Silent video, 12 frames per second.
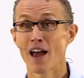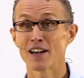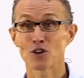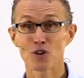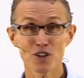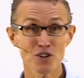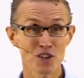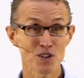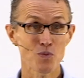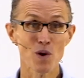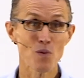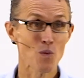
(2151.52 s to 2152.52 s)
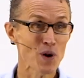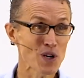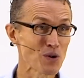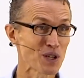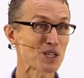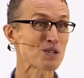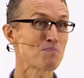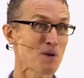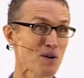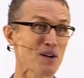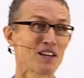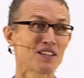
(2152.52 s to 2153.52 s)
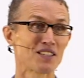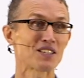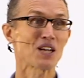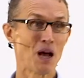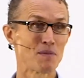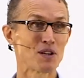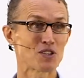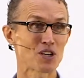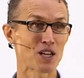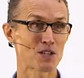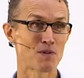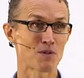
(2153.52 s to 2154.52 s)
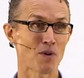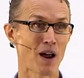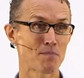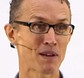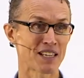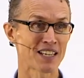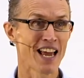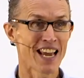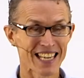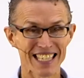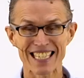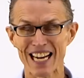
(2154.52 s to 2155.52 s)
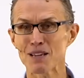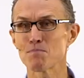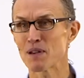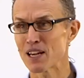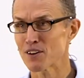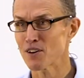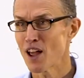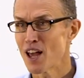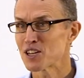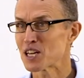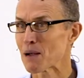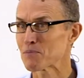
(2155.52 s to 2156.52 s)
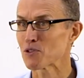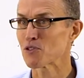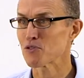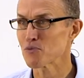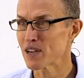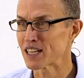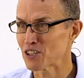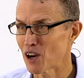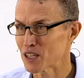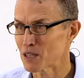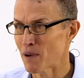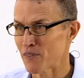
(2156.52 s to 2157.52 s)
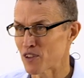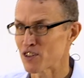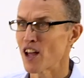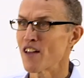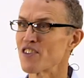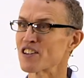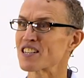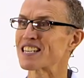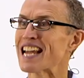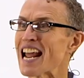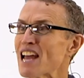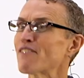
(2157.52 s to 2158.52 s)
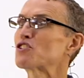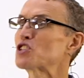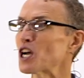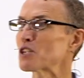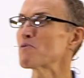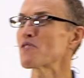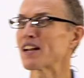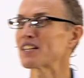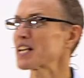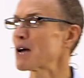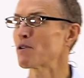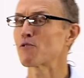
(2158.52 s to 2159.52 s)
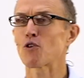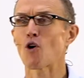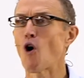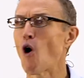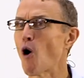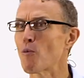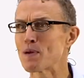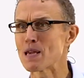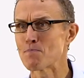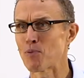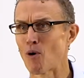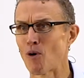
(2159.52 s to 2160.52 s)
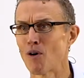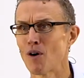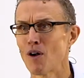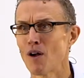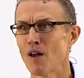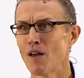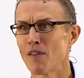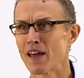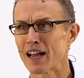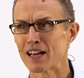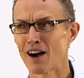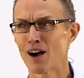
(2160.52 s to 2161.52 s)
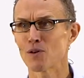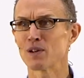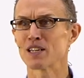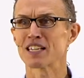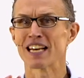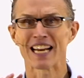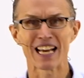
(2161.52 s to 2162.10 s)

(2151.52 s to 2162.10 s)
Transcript: and Christians, we, we don't experience this coming judgment, right? Because in 2 Peter chapter 3, it talks about this, this day of judgment that is coming for all people. That God is going